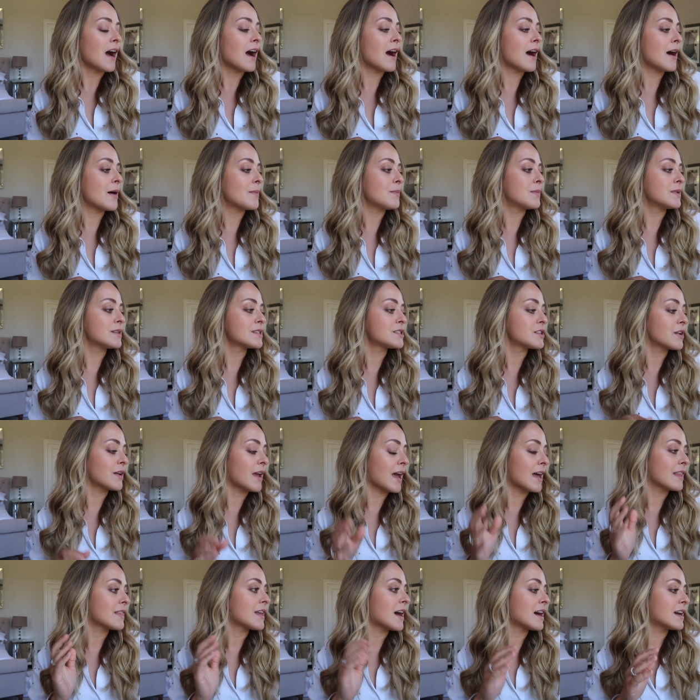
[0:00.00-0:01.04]
Um, so
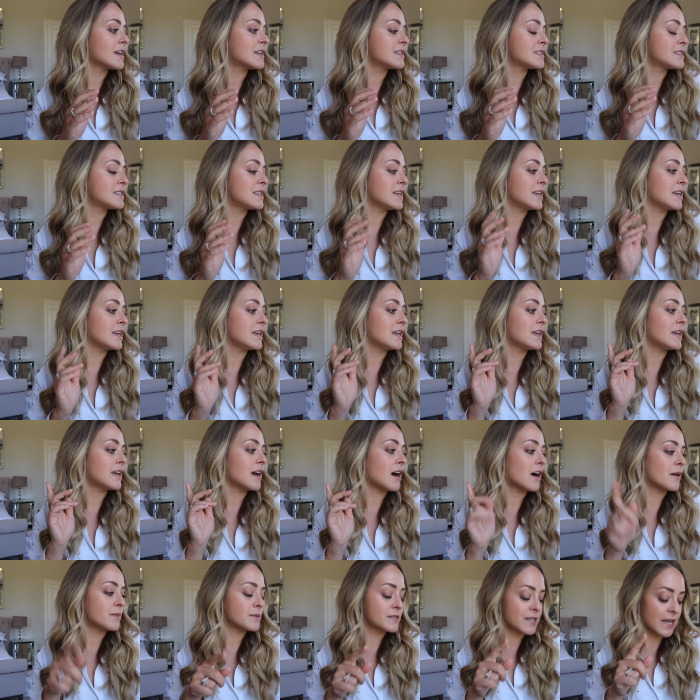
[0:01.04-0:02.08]
yeah, that is the
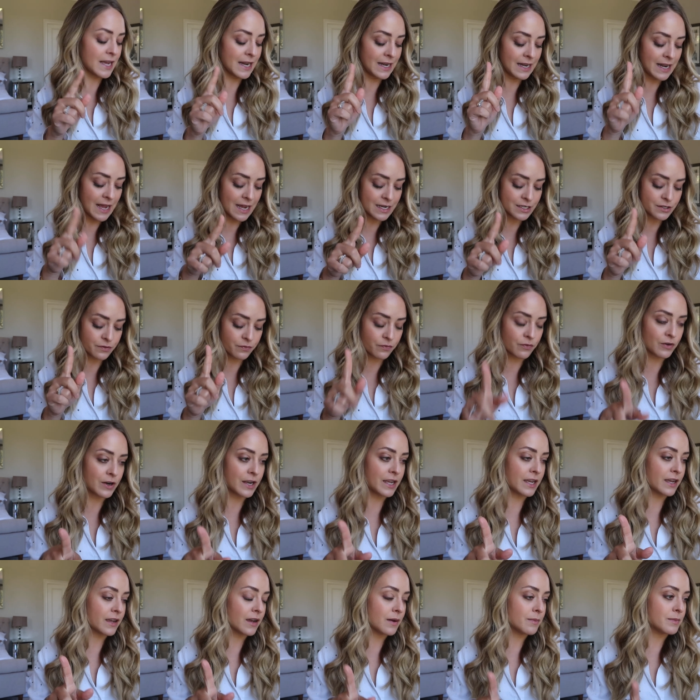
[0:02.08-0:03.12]
Urban Decay Lash
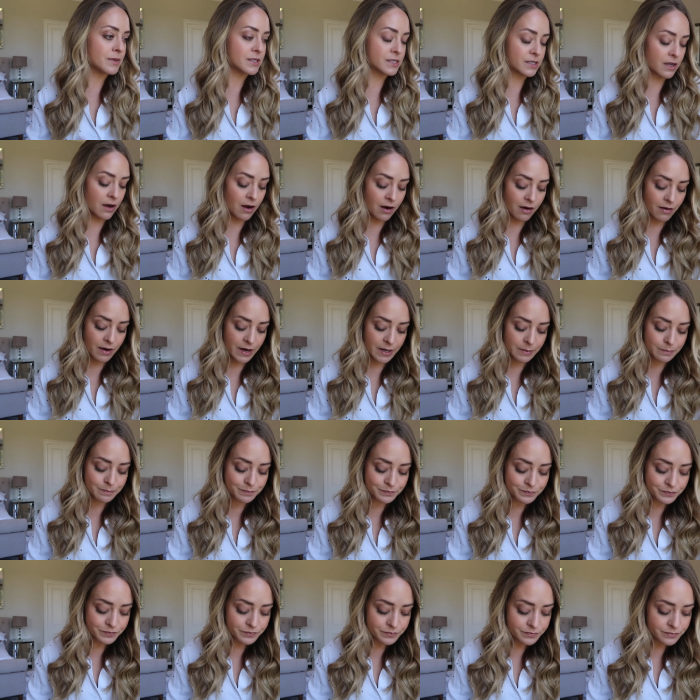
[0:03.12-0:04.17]
Freak mascara.
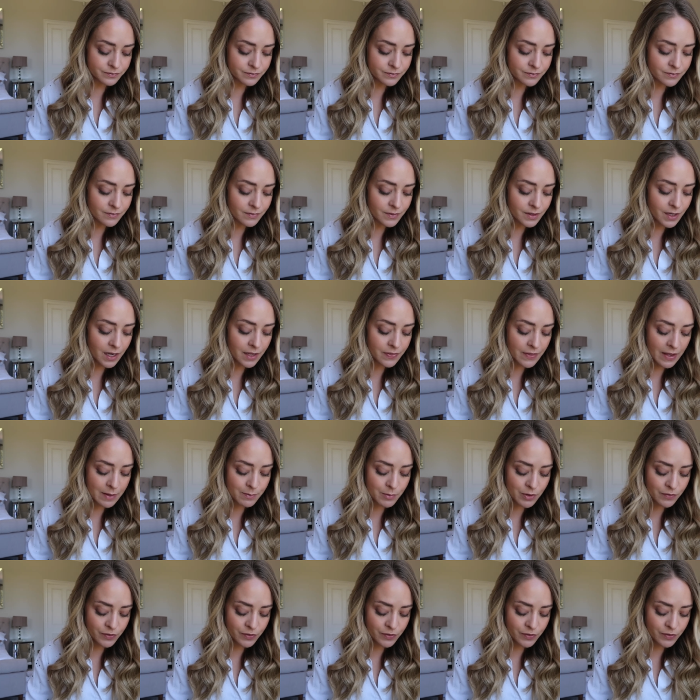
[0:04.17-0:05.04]
And then